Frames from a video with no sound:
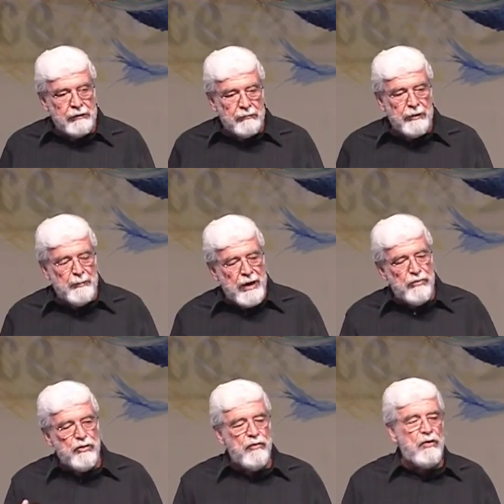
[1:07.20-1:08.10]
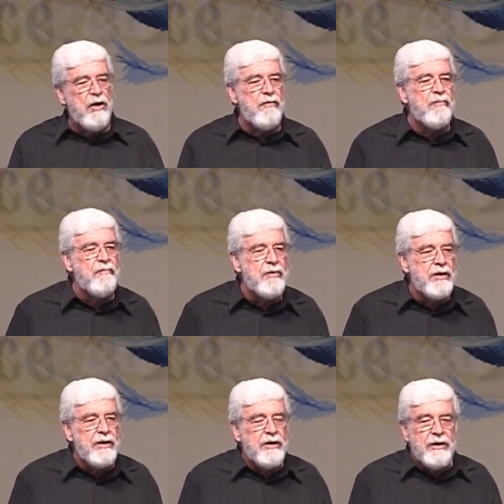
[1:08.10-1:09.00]
Well, the man drove off, and
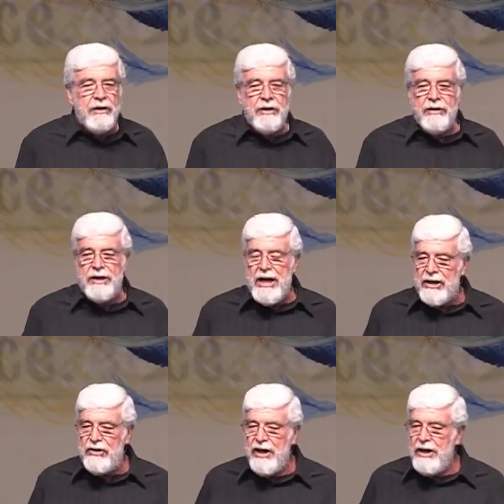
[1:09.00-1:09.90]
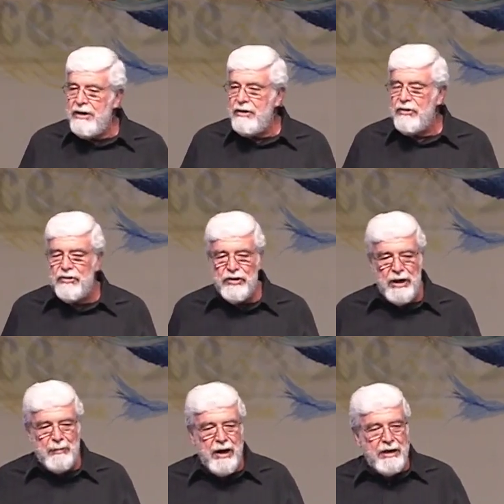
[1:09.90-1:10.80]
the next day,
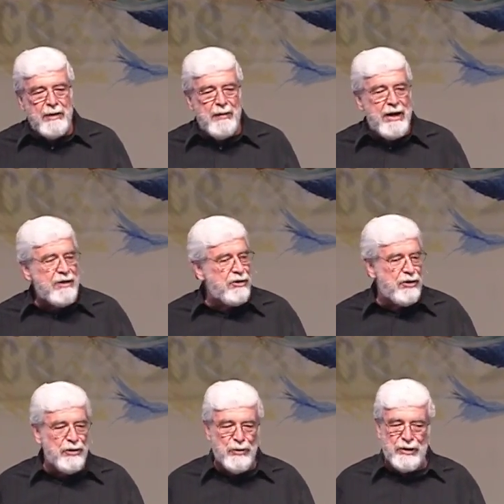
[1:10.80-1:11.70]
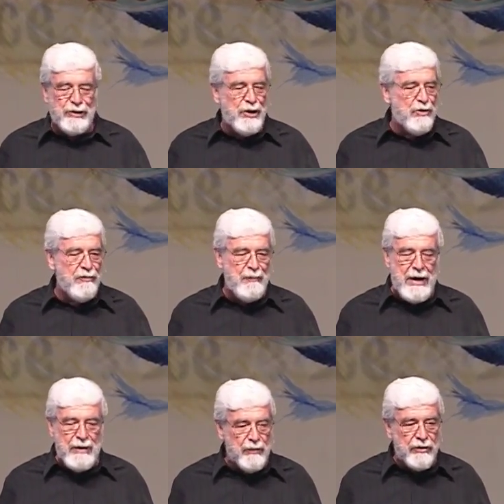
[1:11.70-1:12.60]
same guy came back, still with a load of
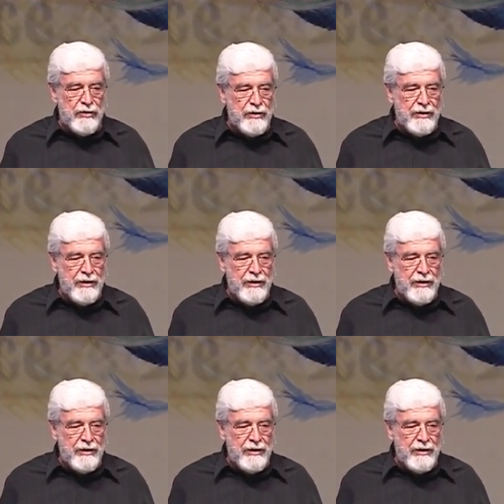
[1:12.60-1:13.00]
penguins.